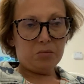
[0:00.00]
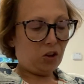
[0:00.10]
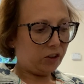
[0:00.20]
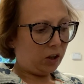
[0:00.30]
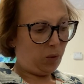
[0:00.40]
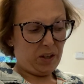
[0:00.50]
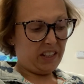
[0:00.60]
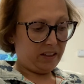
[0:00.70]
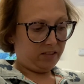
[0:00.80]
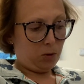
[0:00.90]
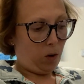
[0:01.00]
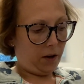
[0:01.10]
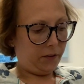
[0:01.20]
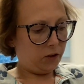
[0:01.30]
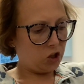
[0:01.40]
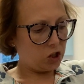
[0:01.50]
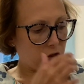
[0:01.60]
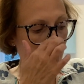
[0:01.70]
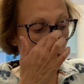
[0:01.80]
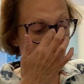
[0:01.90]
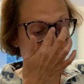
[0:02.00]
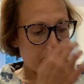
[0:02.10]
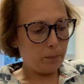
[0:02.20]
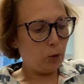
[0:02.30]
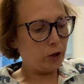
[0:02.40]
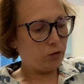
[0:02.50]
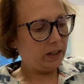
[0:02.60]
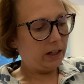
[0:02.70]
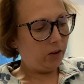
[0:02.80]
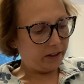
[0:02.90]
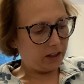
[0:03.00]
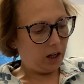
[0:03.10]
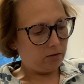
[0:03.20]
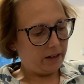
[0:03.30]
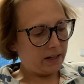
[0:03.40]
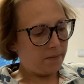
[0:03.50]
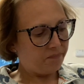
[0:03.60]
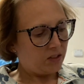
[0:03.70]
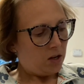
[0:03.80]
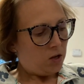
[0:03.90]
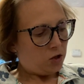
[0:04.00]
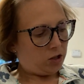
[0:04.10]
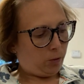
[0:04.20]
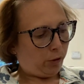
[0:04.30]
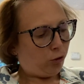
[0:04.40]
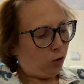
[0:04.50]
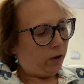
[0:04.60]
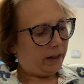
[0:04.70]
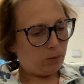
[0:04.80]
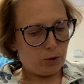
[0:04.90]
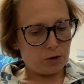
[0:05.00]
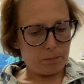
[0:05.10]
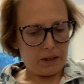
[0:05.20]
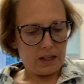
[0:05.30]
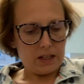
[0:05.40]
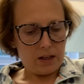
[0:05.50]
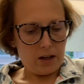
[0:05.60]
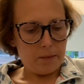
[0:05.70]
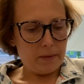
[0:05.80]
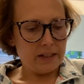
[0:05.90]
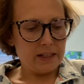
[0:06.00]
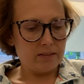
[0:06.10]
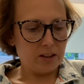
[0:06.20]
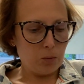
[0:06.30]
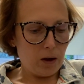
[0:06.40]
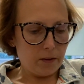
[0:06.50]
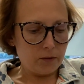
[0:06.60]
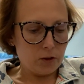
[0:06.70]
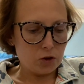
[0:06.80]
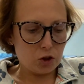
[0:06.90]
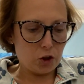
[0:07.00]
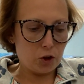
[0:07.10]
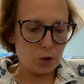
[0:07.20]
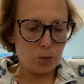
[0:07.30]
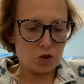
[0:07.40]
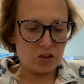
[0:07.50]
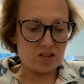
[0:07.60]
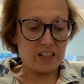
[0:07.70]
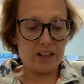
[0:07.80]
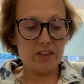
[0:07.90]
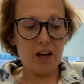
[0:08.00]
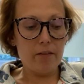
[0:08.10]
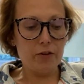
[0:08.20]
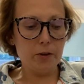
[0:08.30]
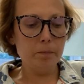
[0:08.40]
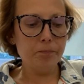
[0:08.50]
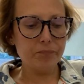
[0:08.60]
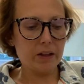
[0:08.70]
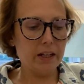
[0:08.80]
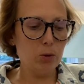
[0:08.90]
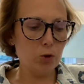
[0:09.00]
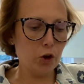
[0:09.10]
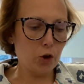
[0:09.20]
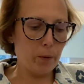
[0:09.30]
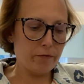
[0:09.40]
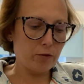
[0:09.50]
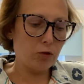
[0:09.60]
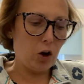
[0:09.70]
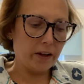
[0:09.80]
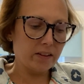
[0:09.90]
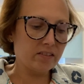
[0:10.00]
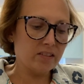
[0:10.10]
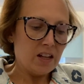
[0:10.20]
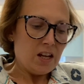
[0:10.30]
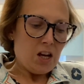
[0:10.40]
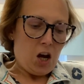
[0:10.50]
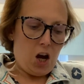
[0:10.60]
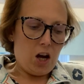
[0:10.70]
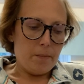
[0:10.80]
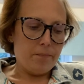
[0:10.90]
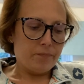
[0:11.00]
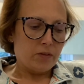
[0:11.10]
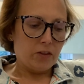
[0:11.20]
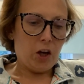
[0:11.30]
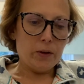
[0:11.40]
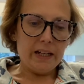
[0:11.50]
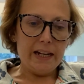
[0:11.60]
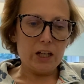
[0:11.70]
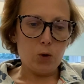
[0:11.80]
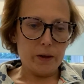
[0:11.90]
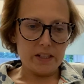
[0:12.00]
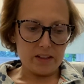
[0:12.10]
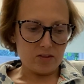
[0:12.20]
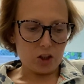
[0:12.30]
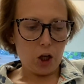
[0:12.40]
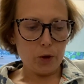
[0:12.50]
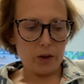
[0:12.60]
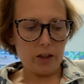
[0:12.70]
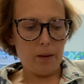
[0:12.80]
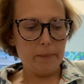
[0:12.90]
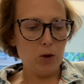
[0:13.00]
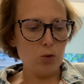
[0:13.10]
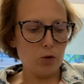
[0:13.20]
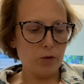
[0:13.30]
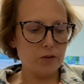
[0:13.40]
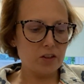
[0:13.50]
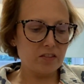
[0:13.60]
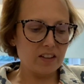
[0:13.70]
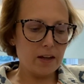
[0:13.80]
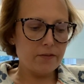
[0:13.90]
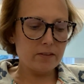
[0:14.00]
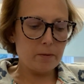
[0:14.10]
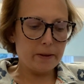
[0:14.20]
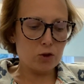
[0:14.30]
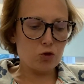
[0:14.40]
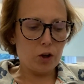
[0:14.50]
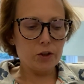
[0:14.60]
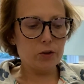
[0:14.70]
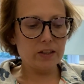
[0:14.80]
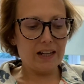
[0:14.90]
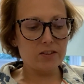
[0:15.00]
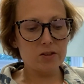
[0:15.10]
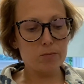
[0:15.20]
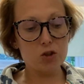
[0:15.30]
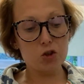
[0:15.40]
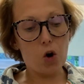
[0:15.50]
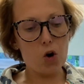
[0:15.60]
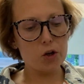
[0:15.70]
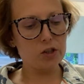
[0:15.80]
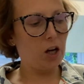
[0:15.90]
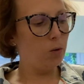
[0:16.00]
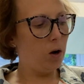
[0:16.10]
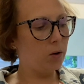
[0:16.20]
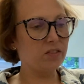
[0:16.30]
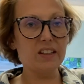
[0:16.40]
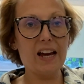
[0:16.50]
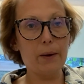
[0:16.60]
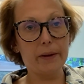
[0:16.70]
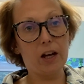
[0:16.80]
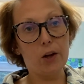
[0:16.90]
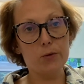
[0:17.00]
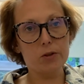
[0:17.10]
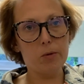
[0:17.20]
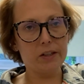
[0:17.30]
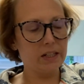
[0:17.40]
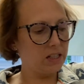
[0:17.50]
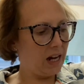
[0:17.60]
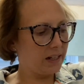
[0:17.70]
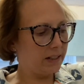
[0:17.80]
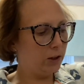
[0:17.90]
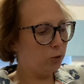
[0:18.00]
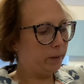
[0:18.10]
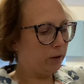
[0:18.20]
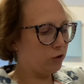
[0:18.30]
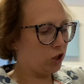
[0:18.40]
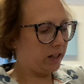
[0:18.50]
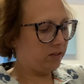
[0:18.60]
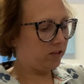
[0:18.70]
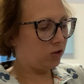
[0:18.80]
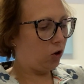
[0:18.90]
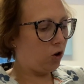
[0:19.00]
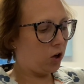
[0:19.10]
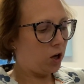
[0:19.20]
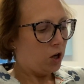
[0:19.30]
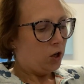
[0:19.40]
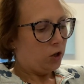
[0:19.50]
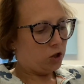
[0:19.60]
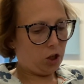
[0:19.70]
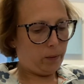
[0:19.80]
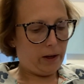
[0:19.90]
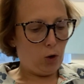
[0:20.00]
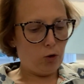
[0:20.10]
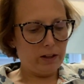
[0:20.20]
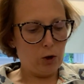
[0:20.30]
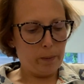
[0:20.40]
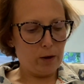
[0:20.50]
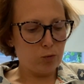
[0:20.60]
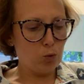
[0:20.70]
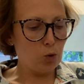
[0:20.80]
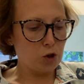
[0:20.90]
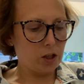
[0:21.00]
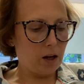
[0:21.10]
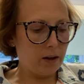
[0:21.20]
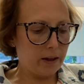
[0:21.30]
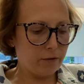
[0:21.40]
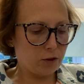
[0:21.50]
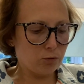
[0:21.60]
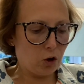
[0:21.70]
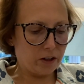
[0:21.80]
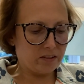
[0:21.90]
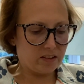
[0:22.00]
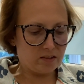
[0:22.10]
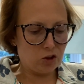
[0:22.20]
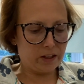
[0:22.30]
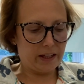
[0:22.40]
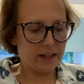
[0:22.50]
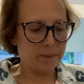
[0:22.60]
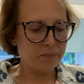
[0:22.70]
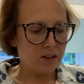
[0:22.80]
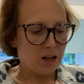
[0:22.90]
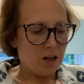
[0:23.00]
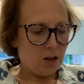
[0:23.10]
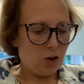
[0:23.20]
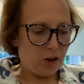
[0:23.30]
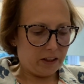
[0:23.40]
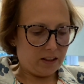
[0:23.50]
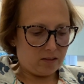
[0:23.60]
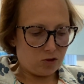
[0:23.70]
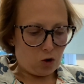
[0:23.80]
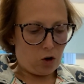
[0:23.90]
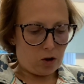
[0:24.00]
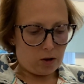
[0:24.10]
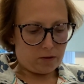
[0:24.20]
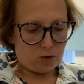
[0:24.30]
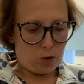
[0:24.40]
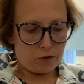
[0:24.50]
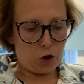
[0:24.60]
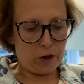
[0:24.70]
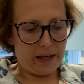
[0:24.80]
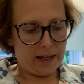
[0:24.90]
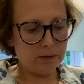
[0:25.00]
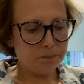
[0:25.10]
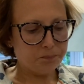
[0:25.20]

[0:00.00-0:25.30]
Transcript: like quite an easy one. I just thought the boys really like curry, so I thought it would be an easy one to just stick in the oven and it will cook with the rice. The only liquid is the coconut milk, or it does say if it's a bit dry you could add some stock, so I'll see how it goes. I might need to add a little bit of chicken stock to it or a little bit of water if the rice is looking like it's not sort of cooking.